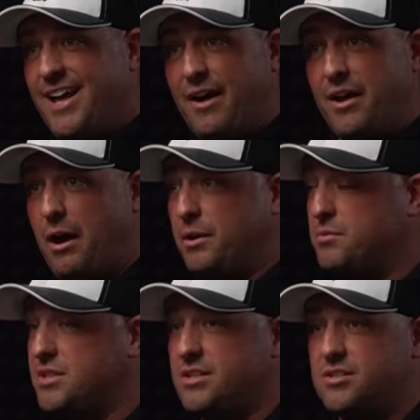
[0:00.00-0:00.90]
how, how he
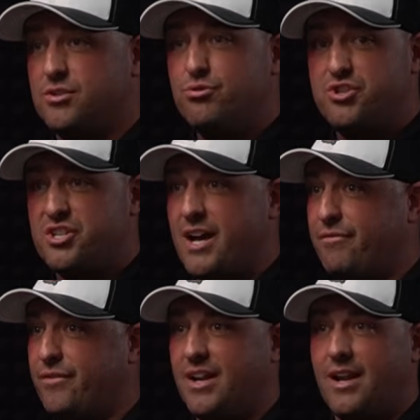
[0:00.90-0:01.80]
was the sous
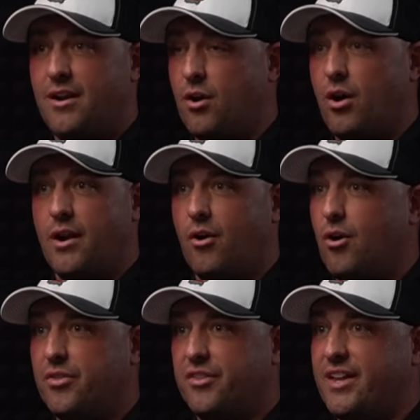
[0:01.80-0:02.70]
chef and, and and
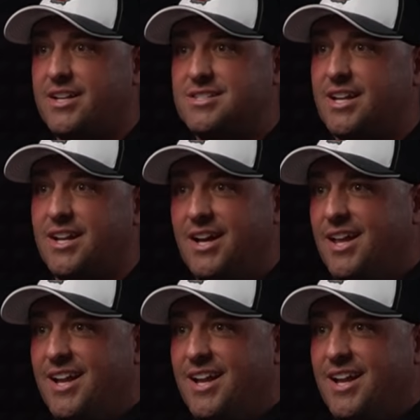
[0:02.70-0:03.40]
all the things that